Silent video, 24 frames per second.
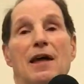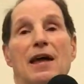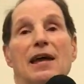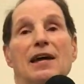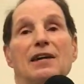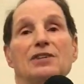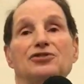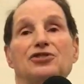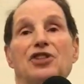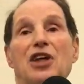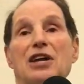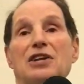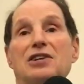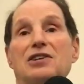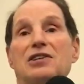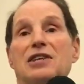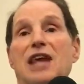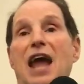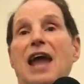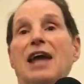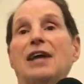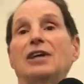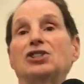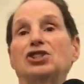is that
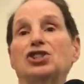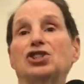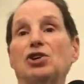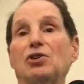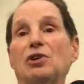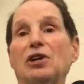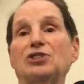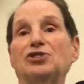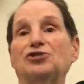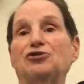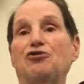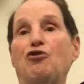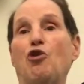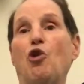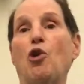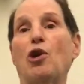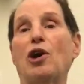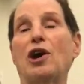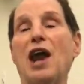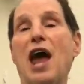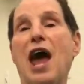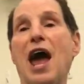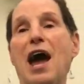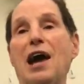dangerous
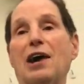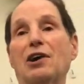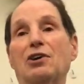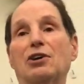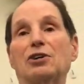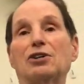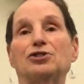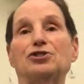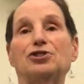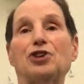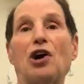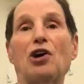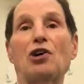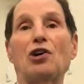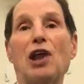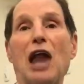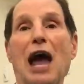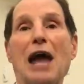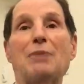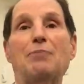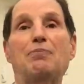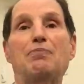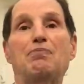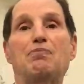foreign hackers are
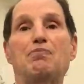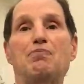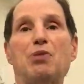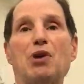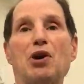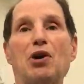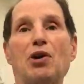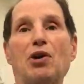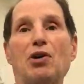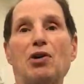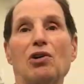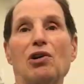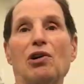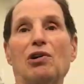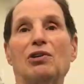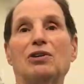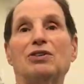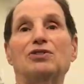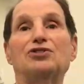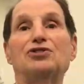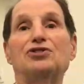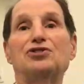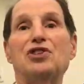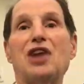like
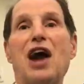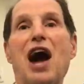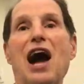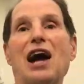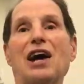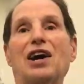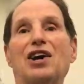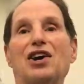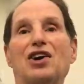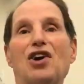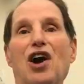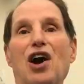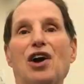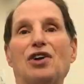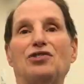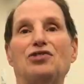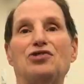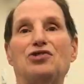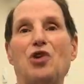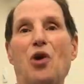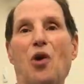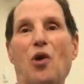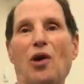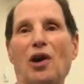burglars knocking
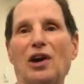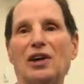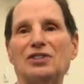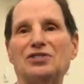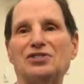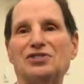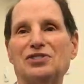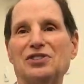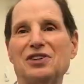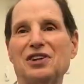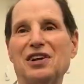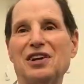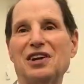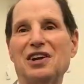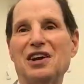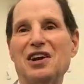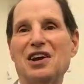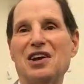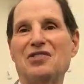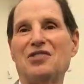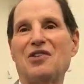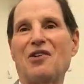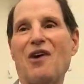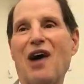on doors.
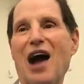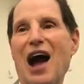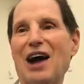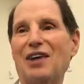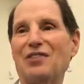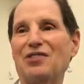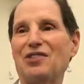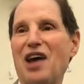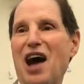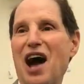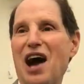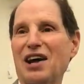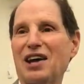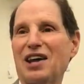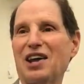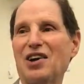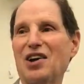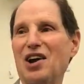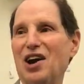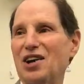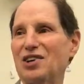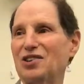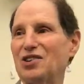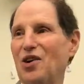They're out knocking
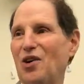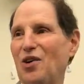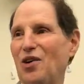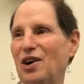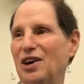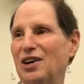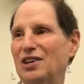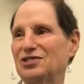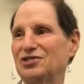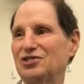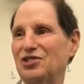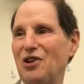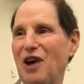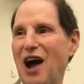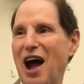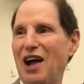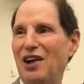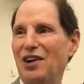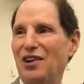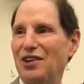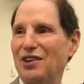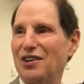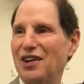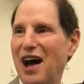on doors, they're
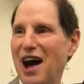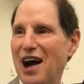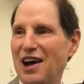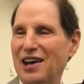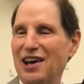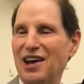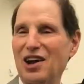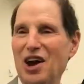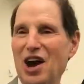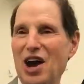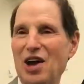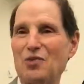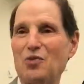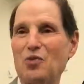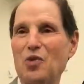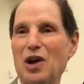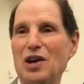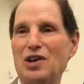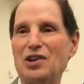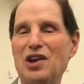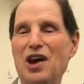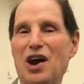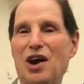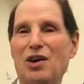out knocking on
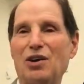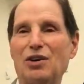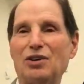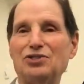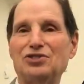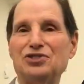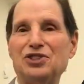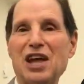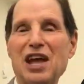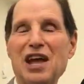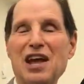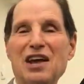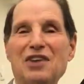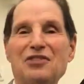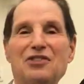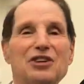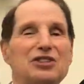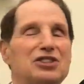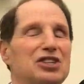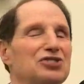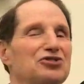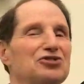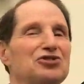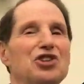windows, they're
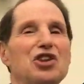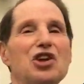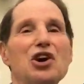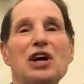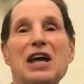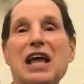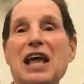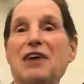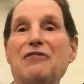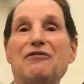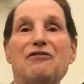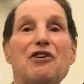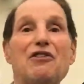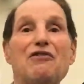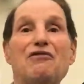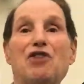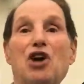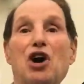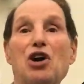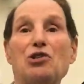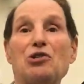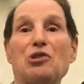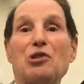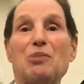just looking for
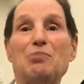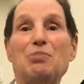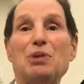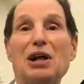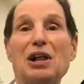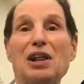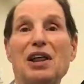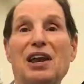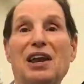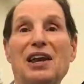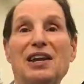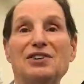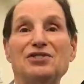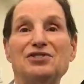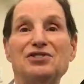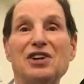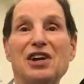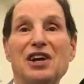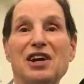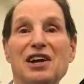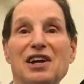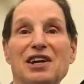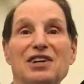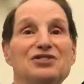vulnerabilities.
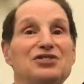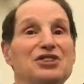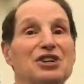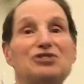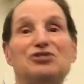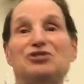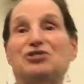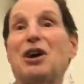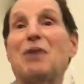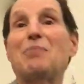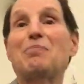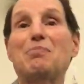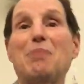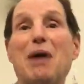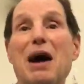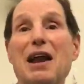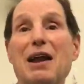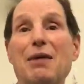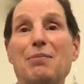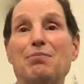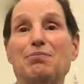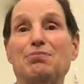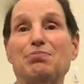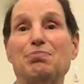Is there
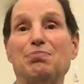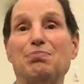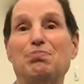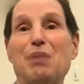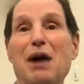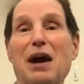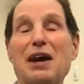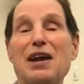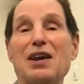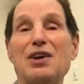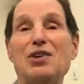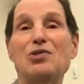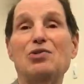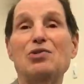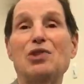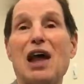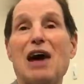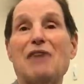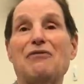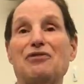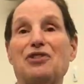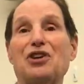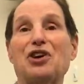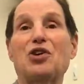somebody who
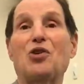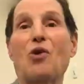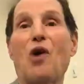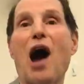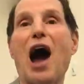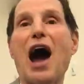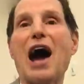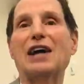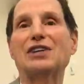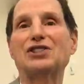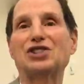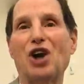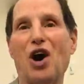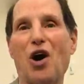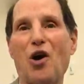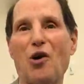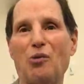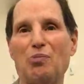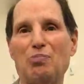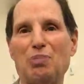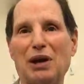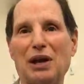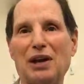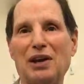left the garage
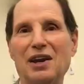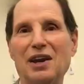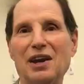open